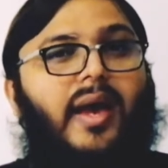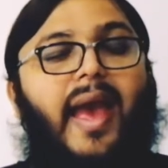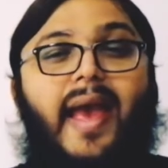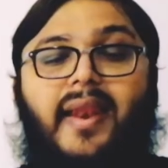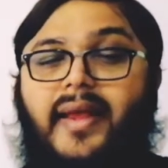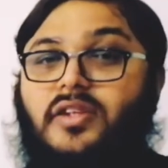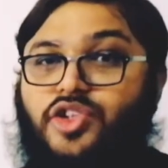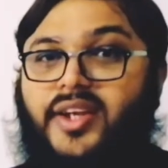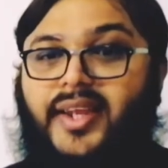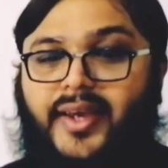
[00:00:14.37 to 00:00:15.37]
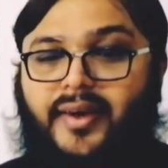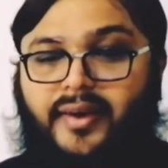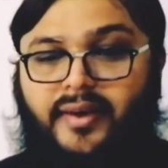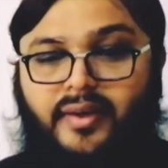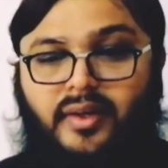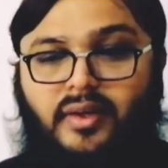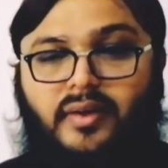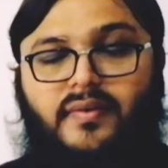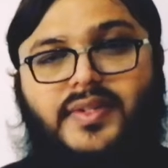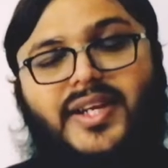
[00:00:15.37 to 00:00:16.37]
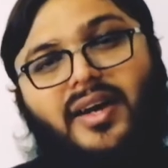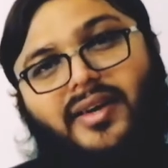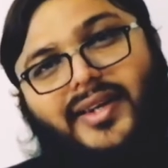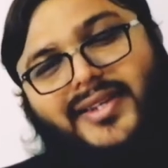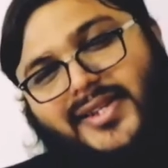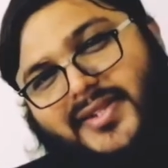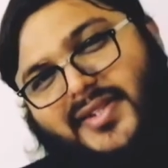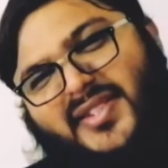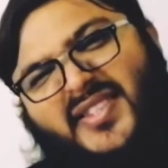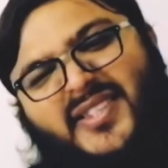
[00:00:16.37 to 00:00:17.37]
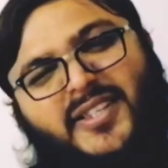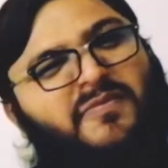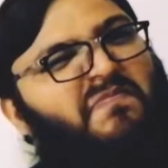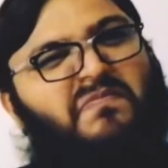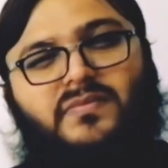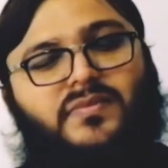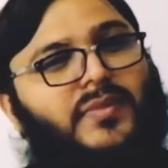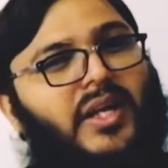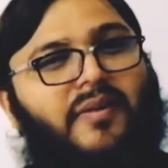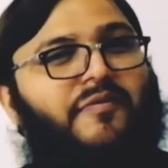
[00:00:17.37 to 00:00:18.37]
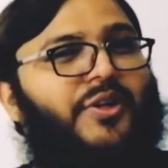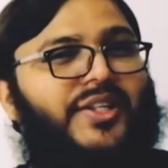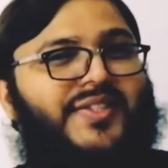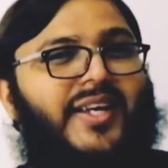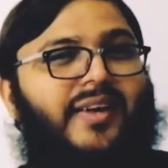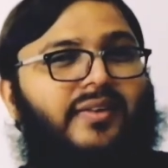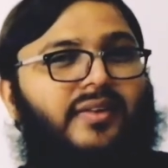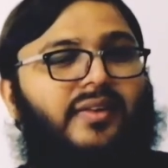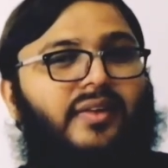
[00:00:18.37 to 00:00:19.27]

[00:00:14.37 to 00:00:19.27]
An engineer died yesterday. I'm very sad.